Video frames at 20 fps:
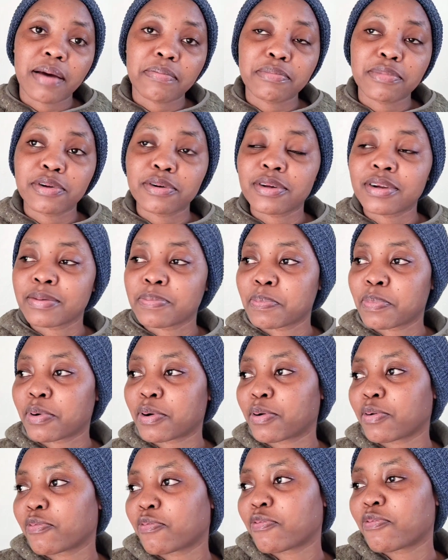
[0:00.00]
I'm not a
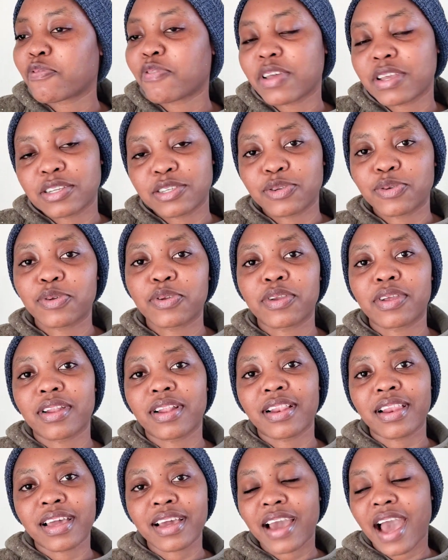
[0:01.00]
professional.
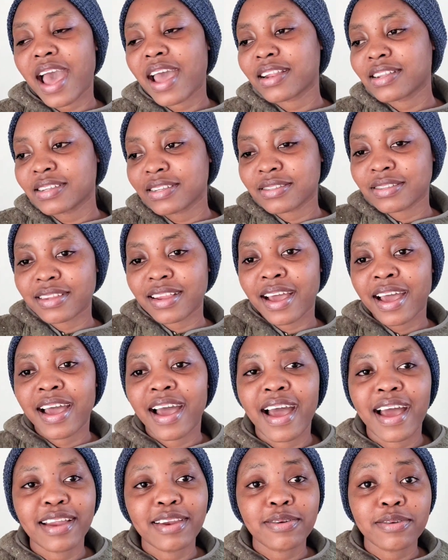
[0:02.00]
Like I
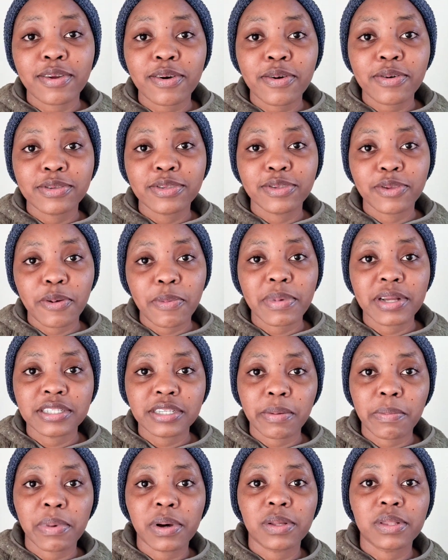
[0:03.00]
don't know so
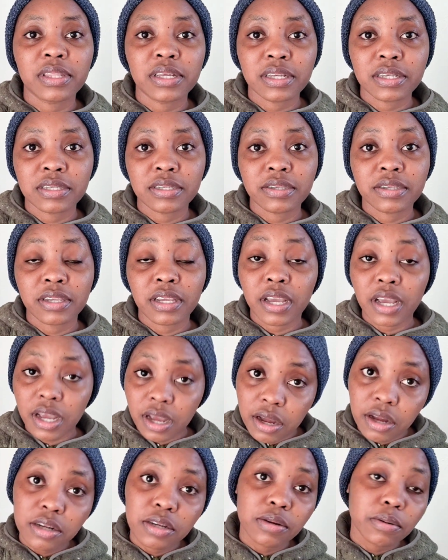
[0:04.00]
much about this.
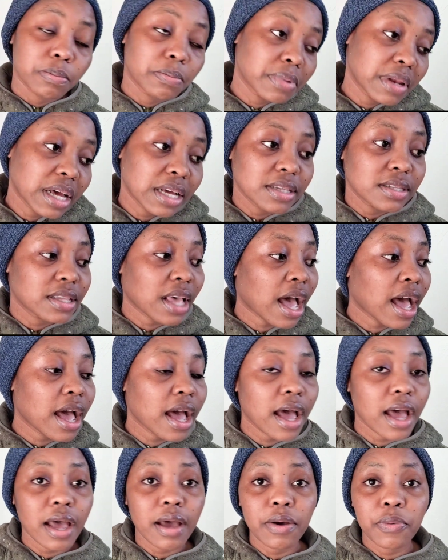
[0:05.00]
Because
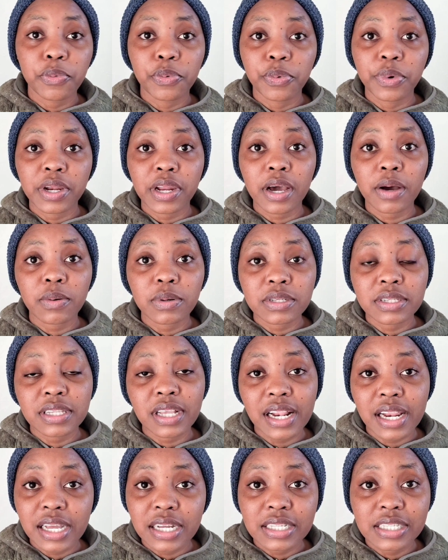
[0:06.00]
when I was
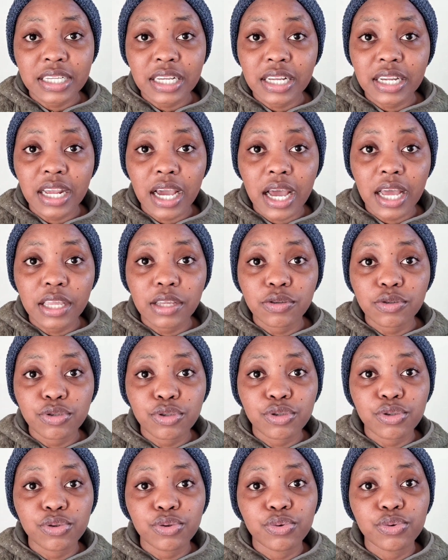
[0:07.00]
selected, I
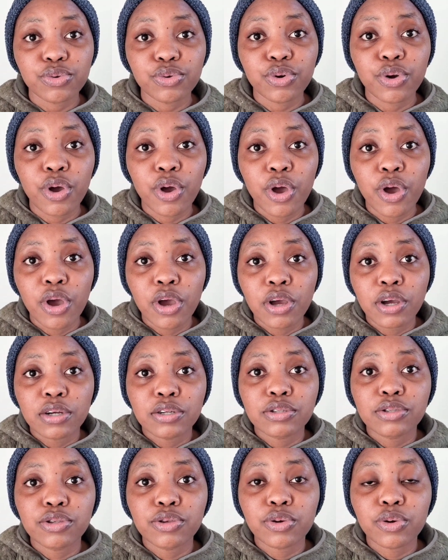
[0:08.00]
used
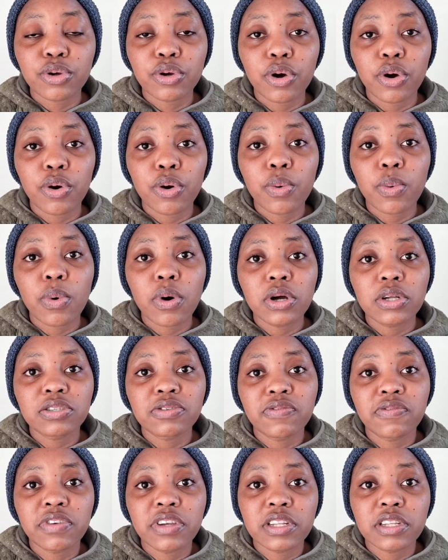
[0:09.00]
to go
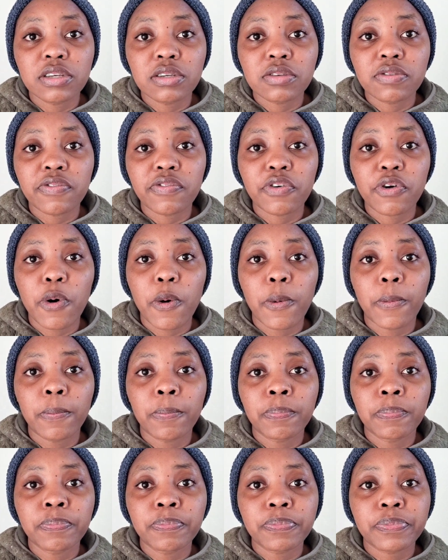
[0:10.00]
watch videos
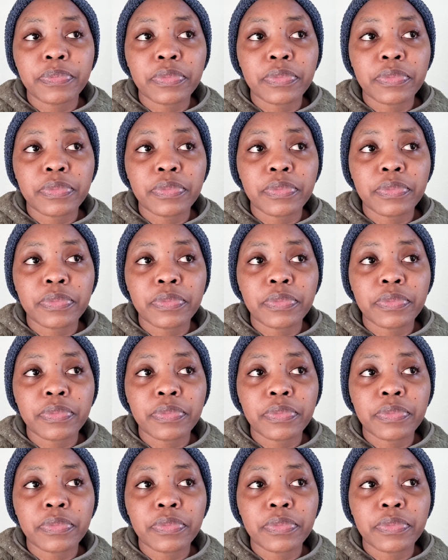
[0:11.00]
from